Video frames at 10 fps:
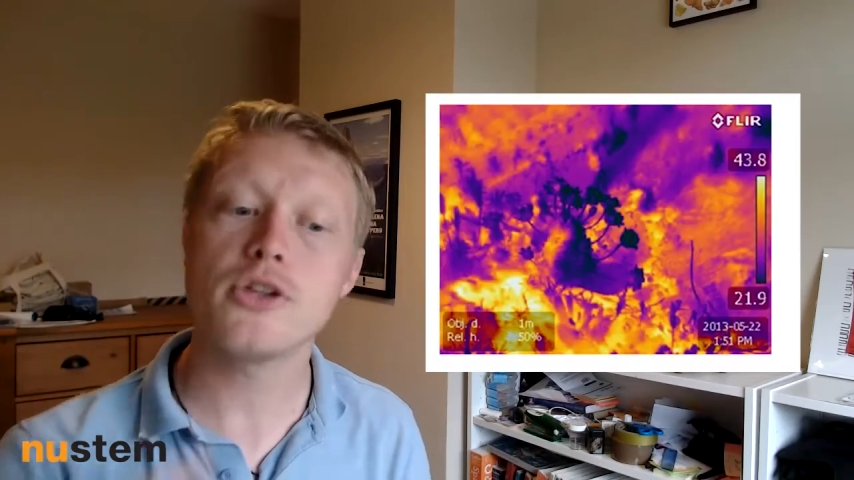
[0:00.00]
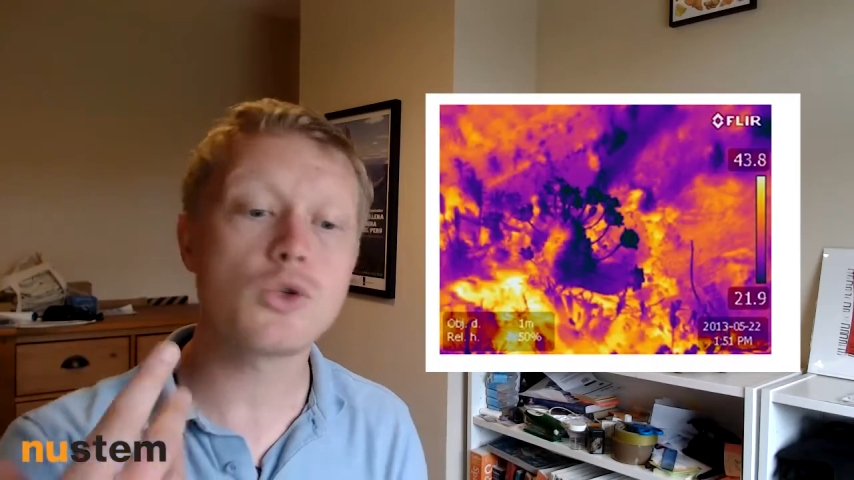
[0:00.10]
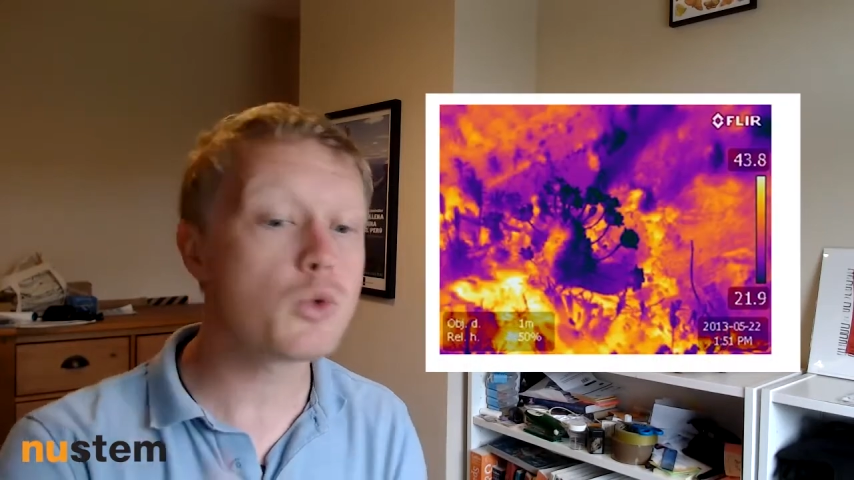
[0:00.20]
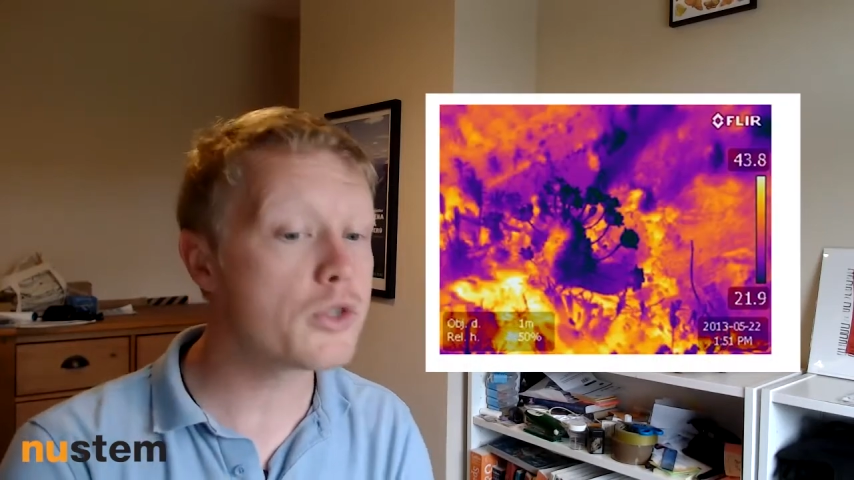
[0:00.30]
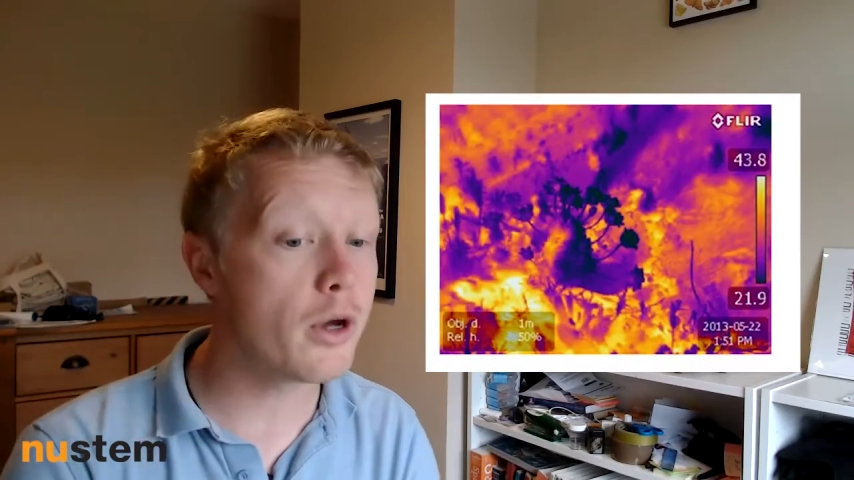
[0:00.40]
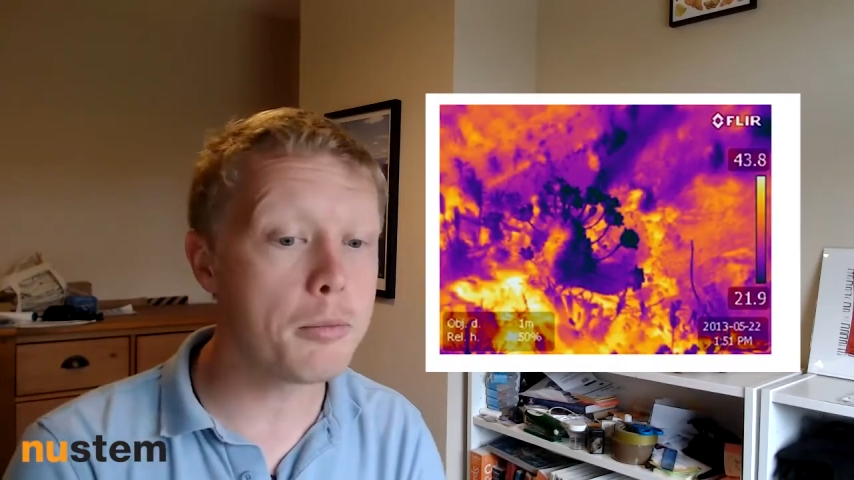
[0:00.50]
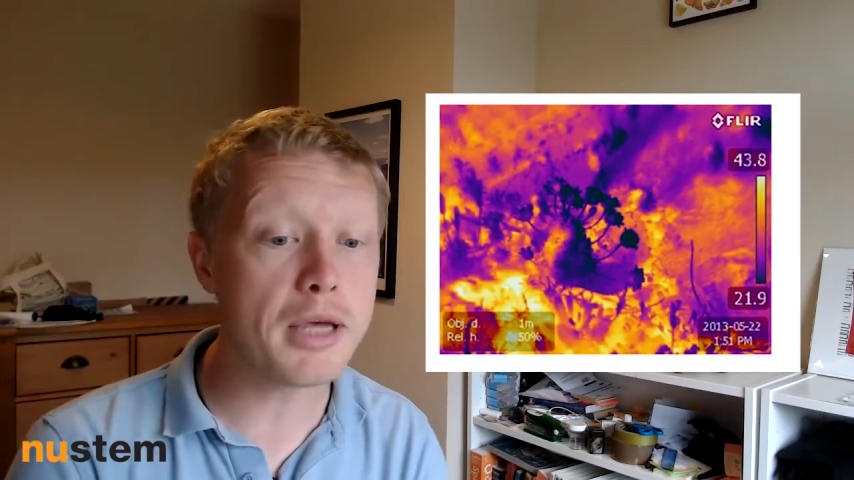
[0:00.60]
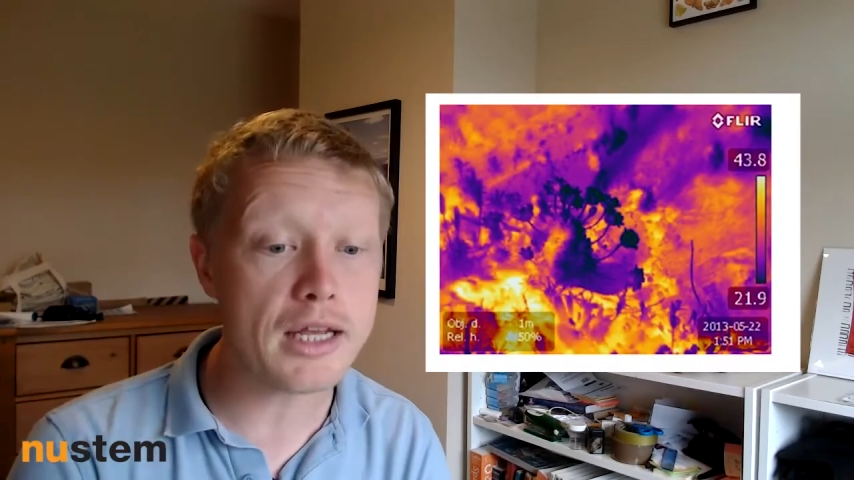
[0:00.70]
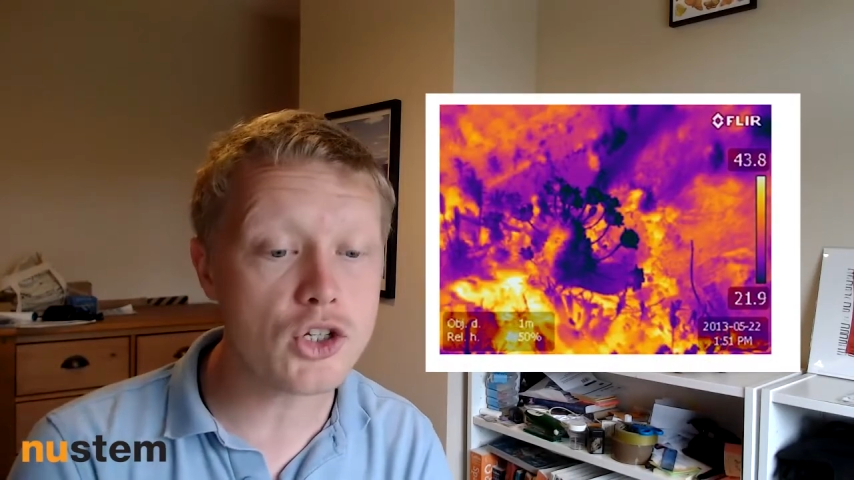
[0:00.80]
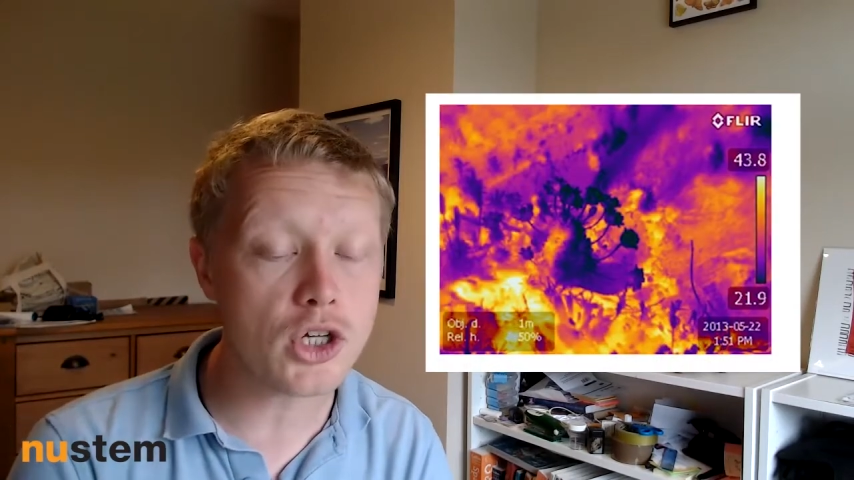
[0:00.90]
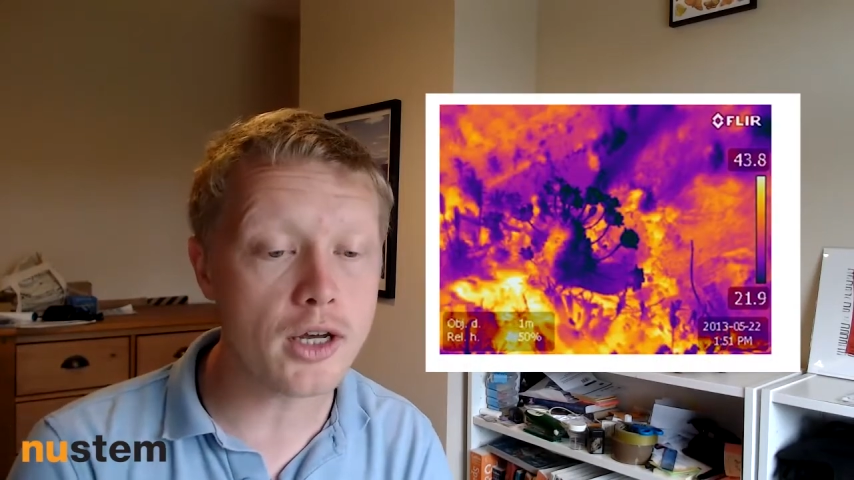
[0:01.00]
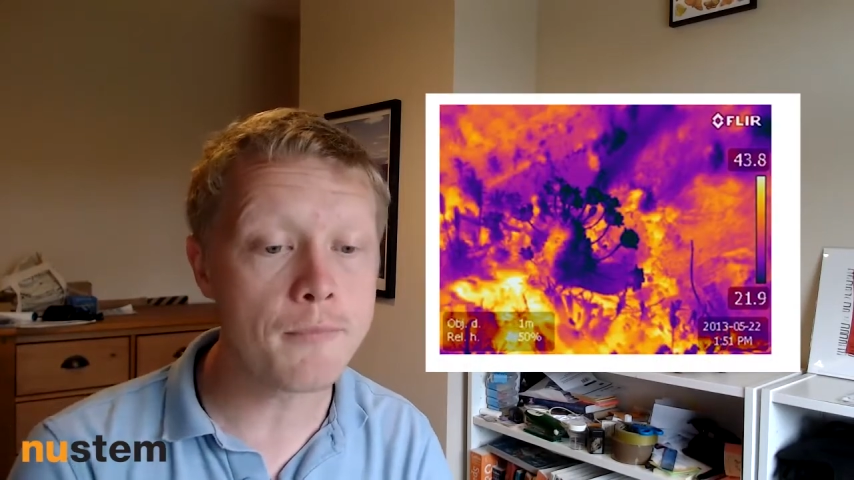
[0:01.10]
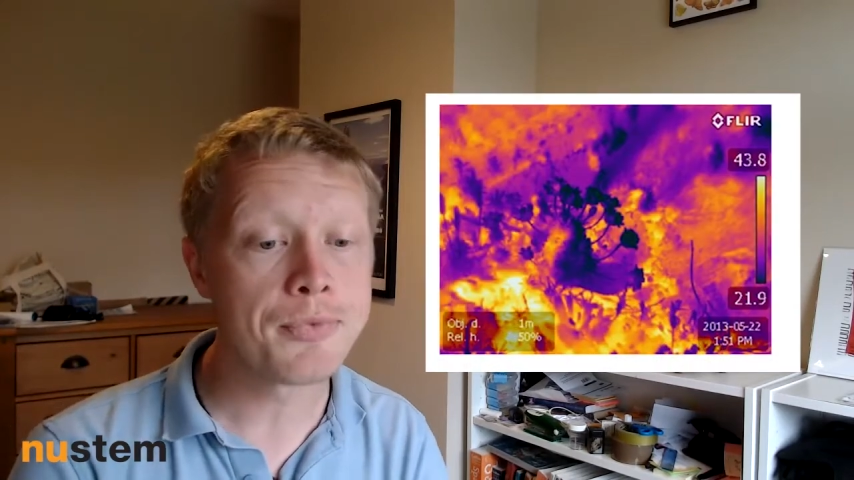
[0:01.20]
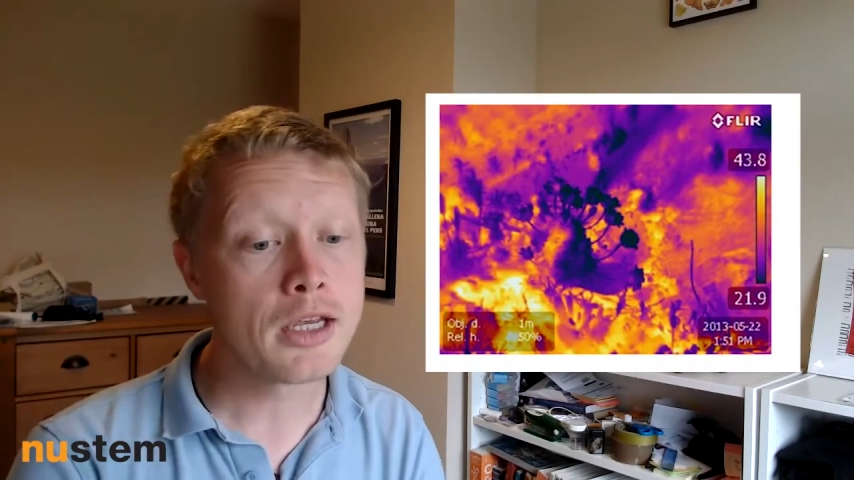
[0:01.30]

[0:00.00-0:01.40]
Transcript: there's also a picture